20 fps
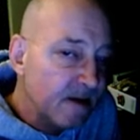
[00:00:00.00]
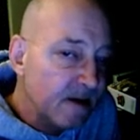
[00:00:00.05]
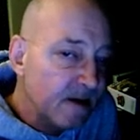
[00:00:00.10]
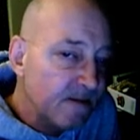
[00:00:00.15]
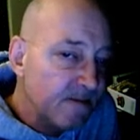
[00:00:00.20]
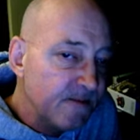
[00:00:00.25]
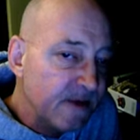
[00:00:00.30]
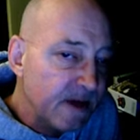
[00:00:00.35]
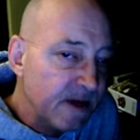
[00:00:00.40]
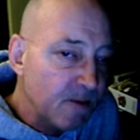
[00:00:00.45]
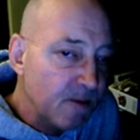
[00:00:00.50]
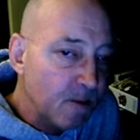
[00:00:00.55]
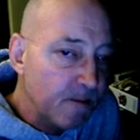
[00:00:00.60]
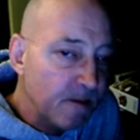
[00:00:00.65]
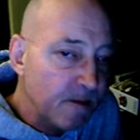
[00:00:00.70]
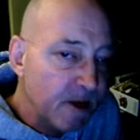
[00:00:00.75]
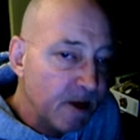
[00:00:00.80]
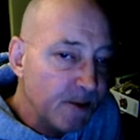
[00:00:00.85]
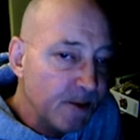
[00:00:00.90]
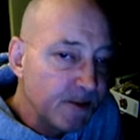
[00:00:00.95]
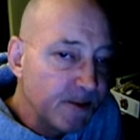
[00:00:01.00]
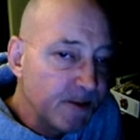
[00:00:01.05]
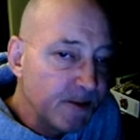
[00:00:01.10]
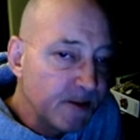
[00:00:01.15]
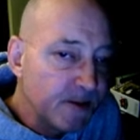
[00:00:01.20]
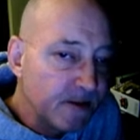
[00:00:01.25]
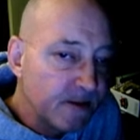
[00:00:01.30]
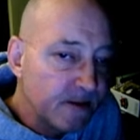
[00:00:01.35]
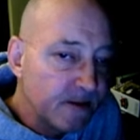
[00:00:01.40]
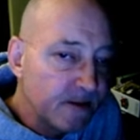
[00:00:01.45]
They will both,
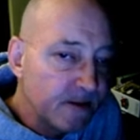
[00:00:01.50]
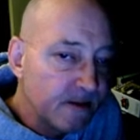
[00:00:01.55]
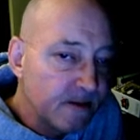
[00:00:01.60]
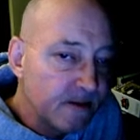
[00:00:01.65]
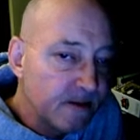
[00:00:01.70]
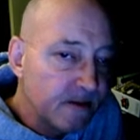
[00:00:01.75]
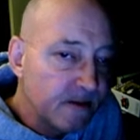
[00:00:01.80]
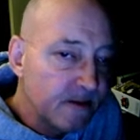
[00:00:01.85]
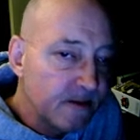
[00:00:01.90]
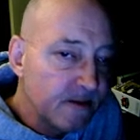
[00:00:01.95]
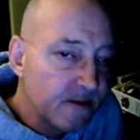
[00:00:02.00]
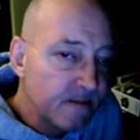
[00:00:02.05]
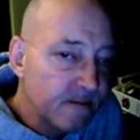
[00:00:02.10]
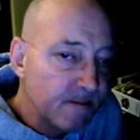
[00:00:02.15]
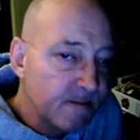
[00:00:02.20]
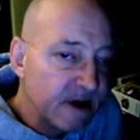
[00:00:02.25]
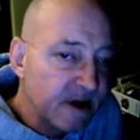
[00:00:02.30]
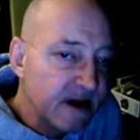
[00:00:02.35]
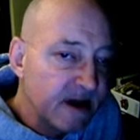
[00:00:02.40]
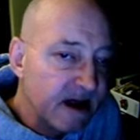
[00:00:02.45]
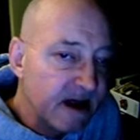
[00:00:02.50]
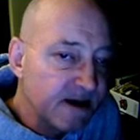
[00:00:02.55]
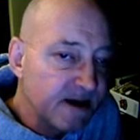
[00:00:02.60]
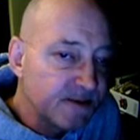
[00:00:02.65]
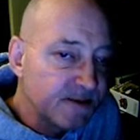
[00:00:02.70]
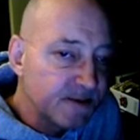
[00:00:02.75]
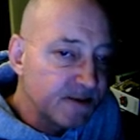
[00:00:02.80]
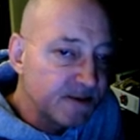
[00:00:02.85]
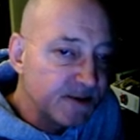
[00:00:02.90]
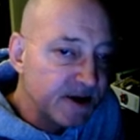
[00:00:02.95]
being as
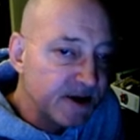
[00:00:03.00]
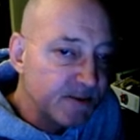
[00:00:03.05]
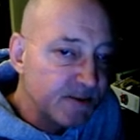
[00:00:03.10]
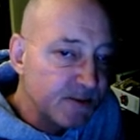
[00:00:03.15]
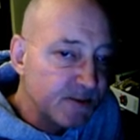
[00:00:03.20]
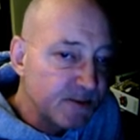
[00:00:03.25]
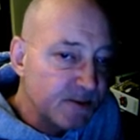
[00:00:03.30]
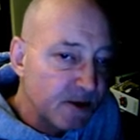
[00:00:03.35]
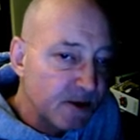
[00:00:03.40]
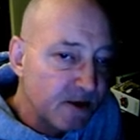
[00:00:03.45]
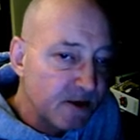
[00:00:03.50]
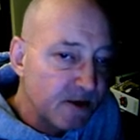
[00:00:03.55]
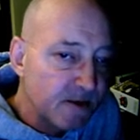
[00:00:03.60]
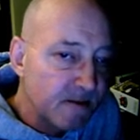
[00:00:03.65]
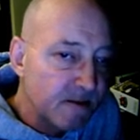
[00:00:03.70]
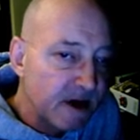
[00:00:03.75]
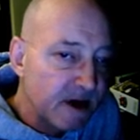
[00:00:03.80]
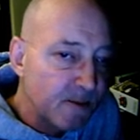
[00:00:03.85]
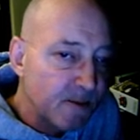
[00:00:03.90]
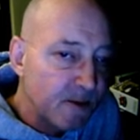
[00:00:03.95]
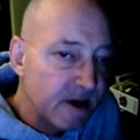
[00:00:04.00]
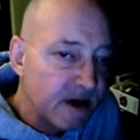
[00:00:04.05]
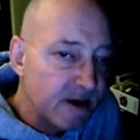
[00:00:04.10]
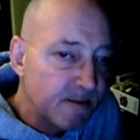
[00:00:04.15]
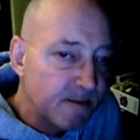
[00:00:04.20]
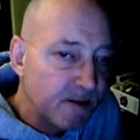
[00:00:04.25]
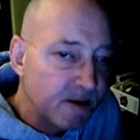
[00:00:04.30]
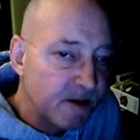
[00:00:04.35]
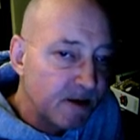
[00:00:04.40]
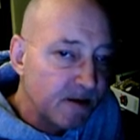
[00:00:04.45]
the seeds were started about a week
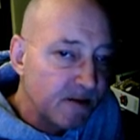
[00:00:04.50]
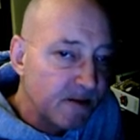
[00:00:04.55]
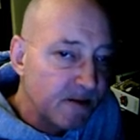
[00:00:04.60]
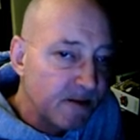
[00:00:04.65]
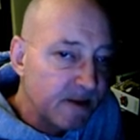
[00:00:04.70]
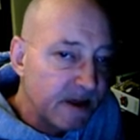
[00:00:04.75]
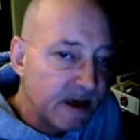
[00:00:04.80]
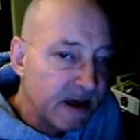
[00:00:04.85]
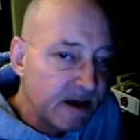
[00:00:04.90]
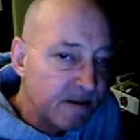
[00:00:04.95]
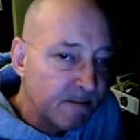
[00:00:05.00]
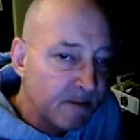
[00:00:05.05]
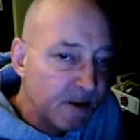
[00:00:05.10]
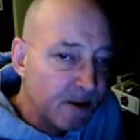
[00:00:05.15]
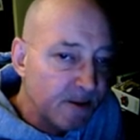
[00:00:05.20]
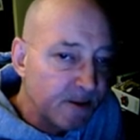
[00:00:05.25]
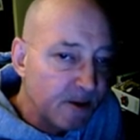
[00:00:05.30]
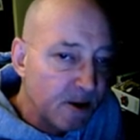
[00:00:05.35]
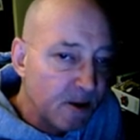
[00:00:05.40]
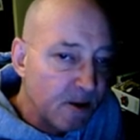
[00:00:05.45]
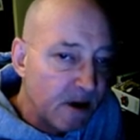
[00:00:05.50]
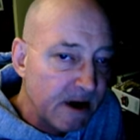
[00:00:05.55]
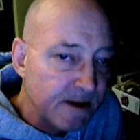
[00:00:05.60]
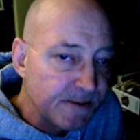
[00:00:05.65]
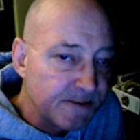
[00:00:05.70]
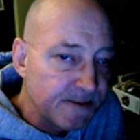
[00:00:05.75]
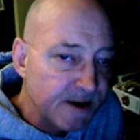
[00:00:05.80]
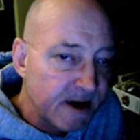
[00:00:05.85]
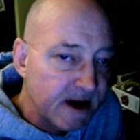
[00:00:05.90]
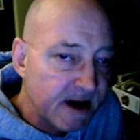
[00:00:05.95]
apart, they can both go
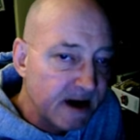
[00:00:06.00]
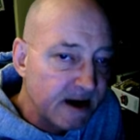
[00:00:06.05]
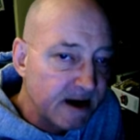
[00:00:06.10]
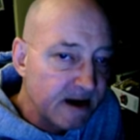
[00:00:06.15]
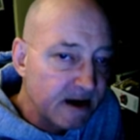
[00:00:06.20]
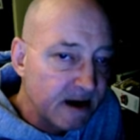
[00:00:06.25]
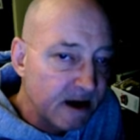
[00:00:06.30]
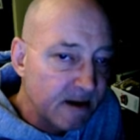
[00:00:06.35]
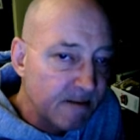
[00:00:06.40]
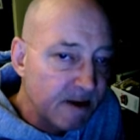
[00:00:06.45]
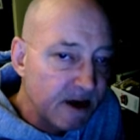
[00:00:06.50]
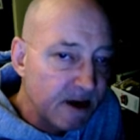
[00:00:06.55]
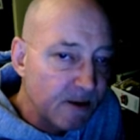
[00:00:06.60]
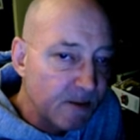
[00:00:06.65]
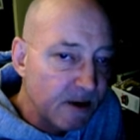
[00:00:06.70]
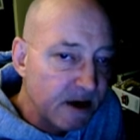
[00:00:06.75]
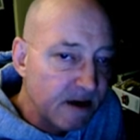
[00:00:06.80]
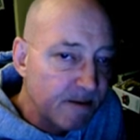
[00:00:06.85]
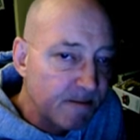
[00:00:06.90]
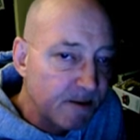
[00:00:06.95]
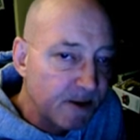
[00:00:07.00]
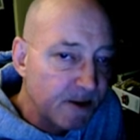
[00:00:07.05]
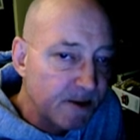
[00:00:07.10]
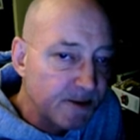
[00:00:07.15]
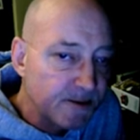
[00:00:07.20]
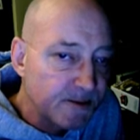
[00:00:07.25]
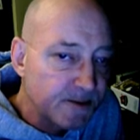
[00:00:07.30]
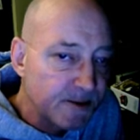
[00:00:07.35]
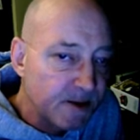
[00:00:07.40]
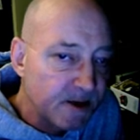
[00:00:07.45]
outside about a week apart
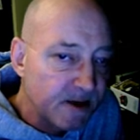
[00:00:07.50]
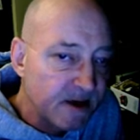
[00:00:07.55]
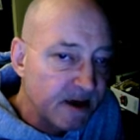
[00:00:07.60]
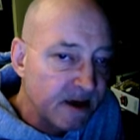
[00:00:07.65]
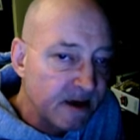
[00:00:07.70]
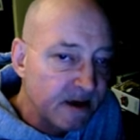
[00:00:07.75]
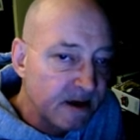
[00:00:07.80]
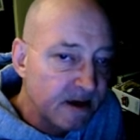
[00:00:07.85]
starting